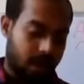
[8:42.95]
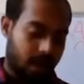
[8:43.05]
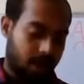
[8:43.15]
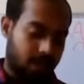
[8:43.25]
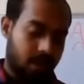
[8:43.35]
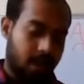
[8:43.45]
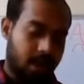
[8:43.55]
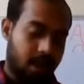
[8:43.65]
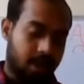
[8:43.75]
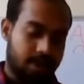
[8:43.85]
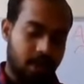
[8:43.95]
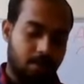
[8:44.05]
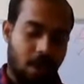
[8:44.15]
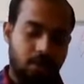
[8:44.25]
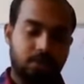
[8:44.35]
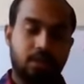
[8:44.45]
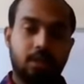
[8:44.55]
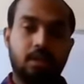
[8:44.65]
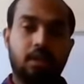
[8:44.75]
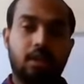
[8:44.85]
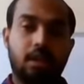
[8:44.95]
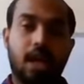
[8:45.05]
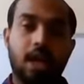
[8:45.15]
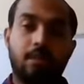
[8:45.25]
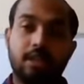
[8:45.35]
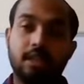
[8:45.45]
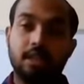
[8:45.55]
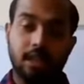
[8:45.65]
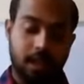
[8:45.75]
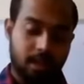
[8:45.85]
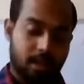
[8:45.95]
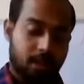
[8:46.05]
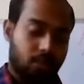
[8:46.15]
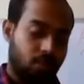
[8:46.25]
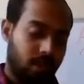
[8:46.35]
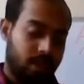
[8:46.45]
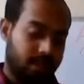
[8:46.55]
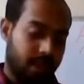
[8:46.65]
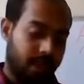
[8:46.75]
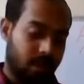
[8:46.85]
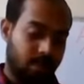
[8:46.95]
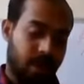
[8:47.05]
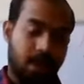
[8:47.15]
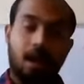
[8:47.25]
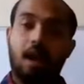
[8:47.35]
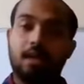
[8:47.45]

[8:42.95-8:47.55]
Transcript: and International Biological Diversity Day 22nd May,